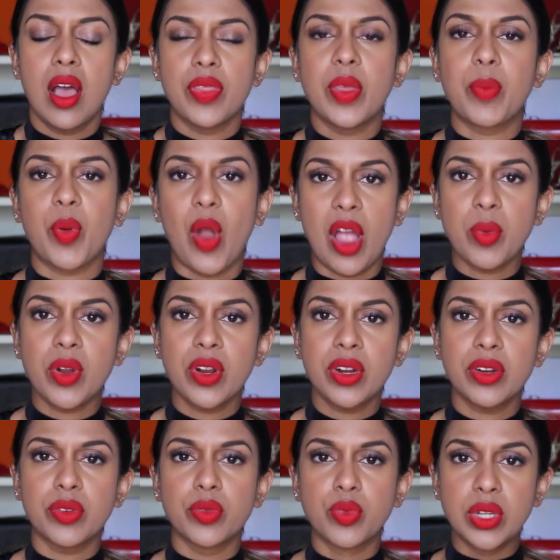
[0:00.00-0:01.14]
the
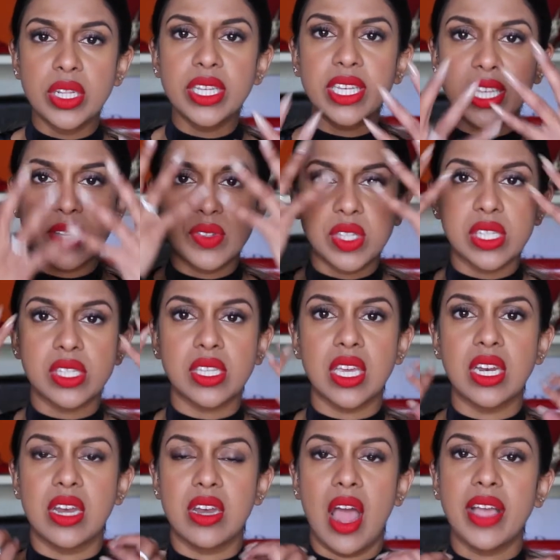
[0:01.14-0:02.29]
primer really gives the
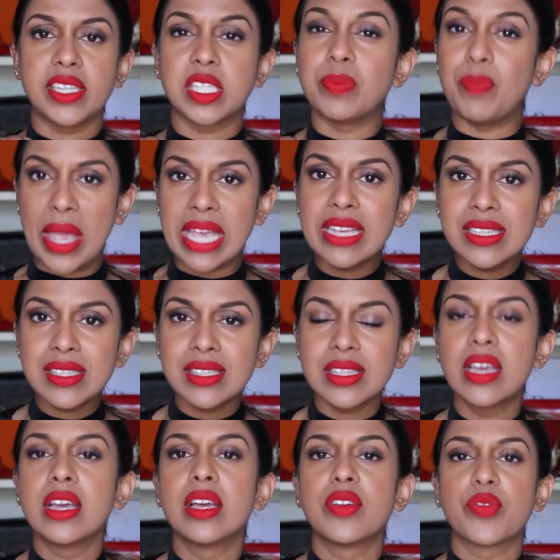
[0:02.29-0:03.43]
skin a nice base
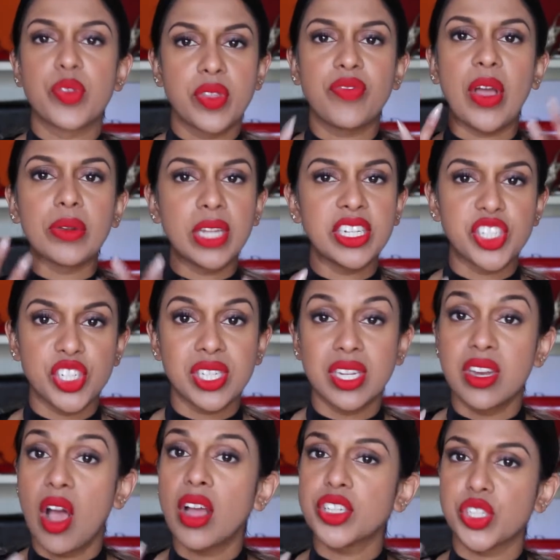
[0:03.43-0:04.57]
for the foundation to
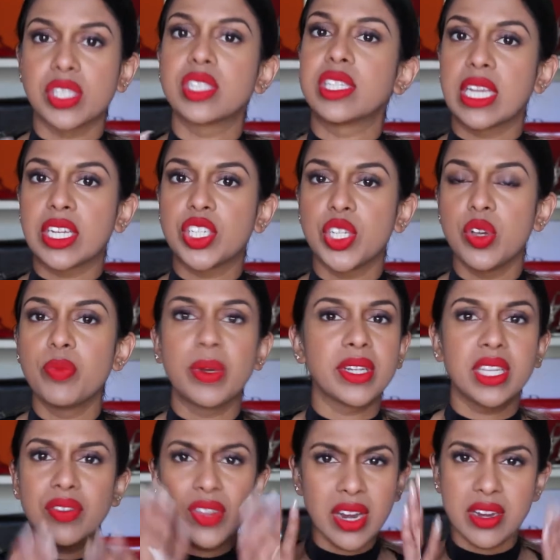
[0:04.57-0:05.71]
not just stick to, but
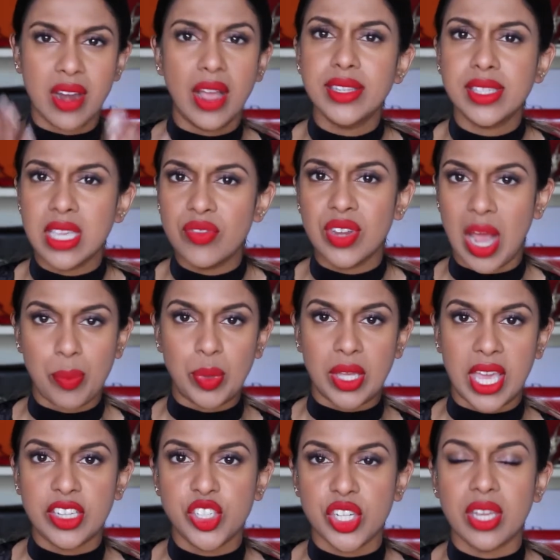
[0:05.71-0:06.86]
give it a nice even
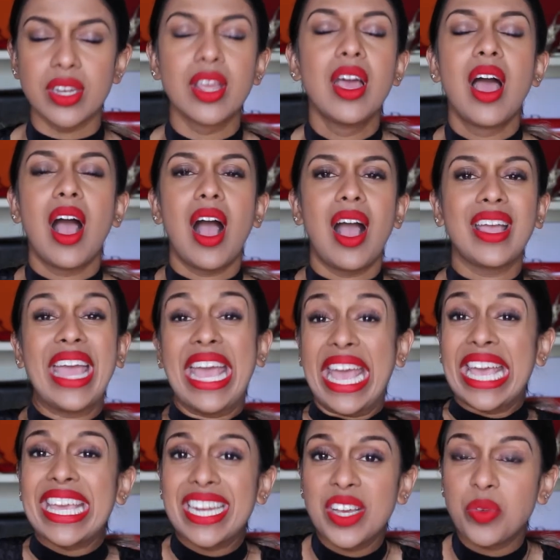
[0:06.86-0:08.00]
application. I
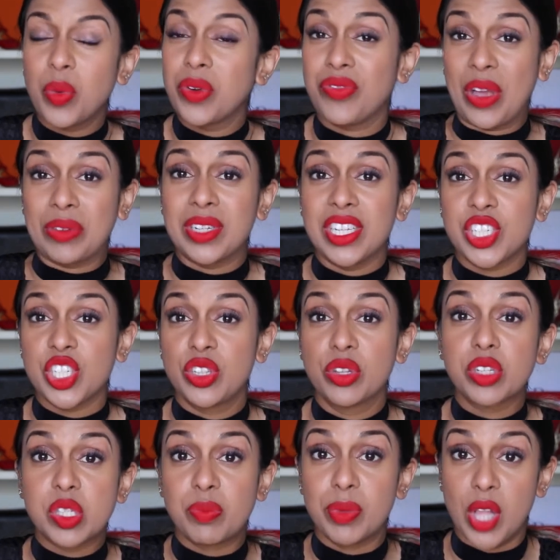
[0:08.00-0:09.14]
hate it when foundation
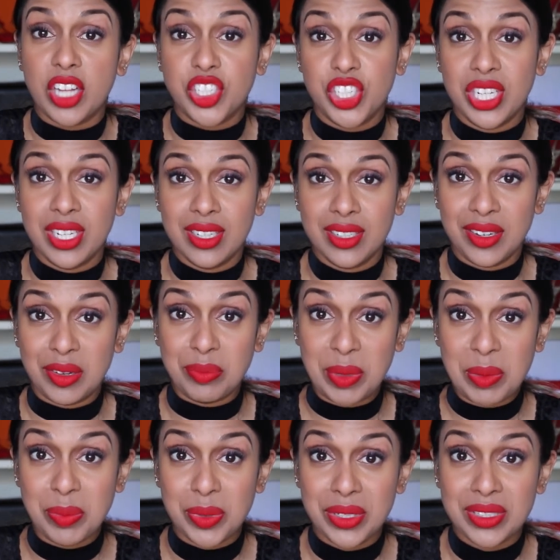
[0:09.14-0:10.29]
looks blotchy on
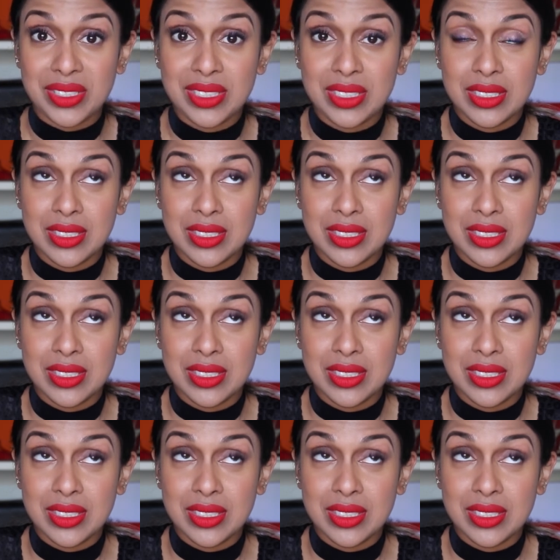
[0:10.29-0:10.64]
people.